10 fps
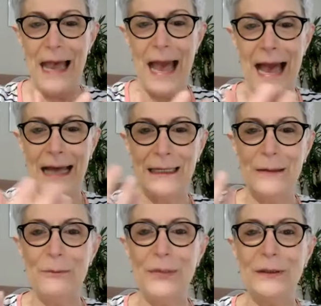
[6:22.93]
and
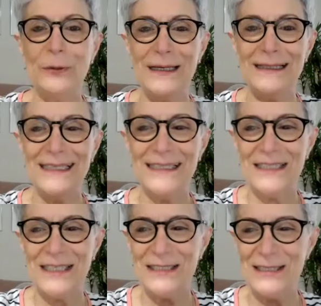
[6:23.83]
in between the
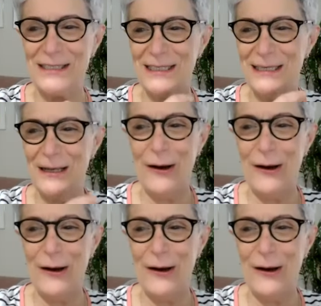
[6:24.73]
synergy